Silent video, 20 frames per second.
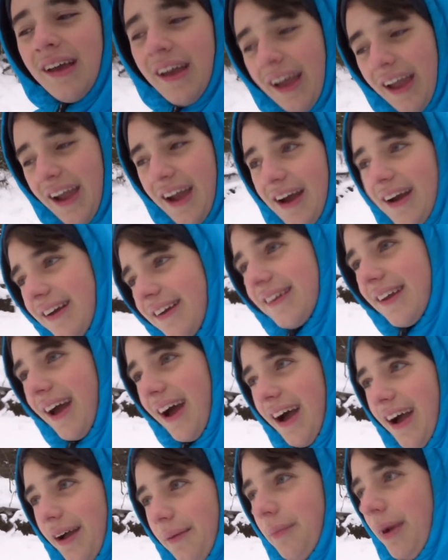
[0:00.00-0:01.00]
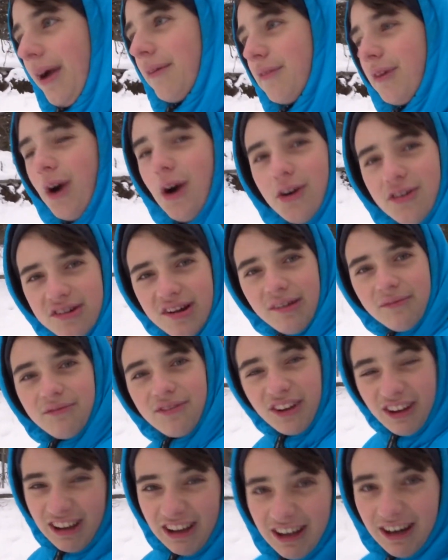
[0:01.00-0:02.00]
and I'm having a hard time
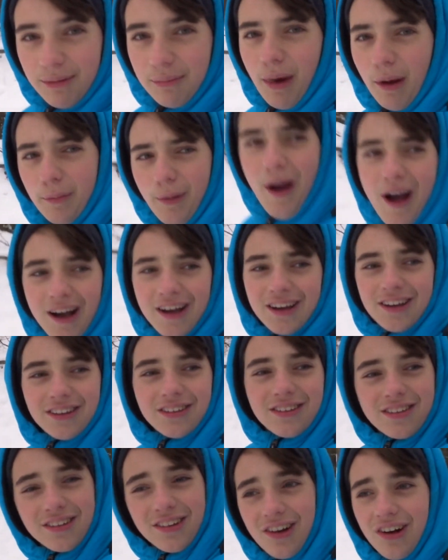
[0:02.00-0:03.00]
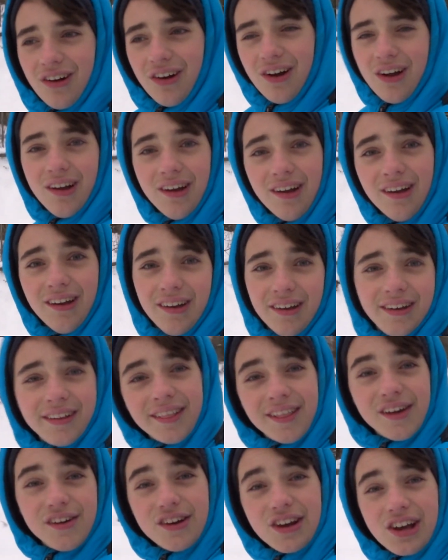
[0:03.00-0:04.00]
fitting it in my pocket, so
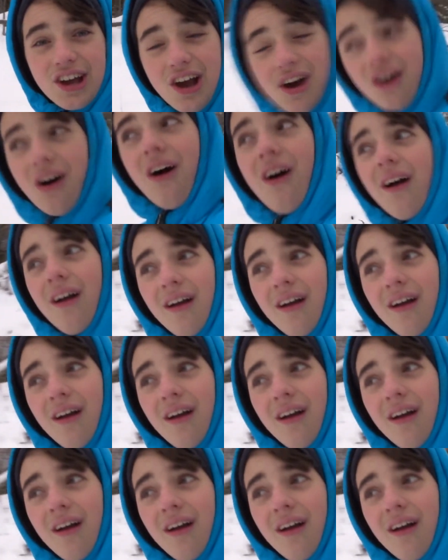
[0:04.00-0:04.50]
there you go.